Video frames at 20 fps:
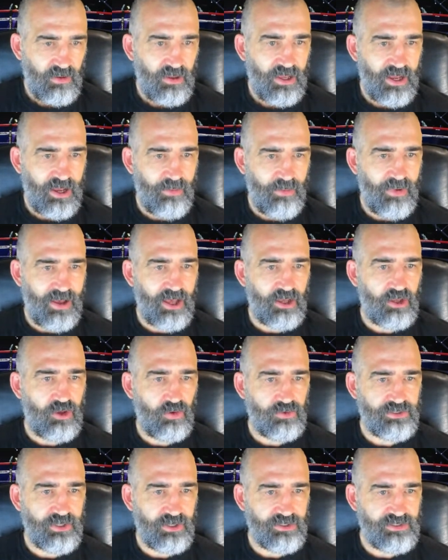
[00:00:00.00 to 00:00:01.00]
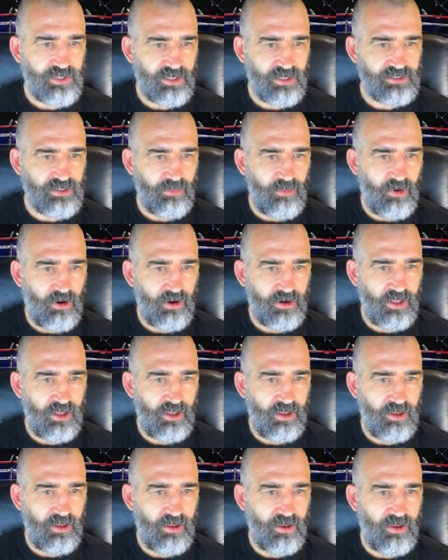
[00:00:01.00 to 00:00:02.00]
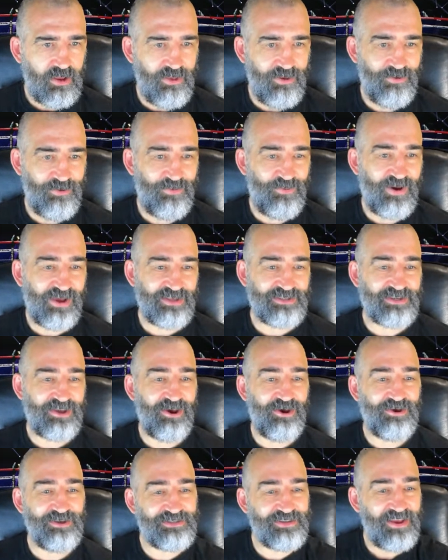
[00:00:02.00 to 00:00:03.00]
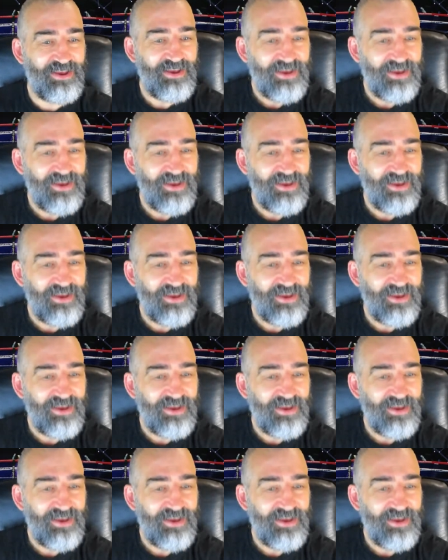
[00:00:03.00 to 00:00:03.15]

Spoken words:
Mark also says the mighty West Coast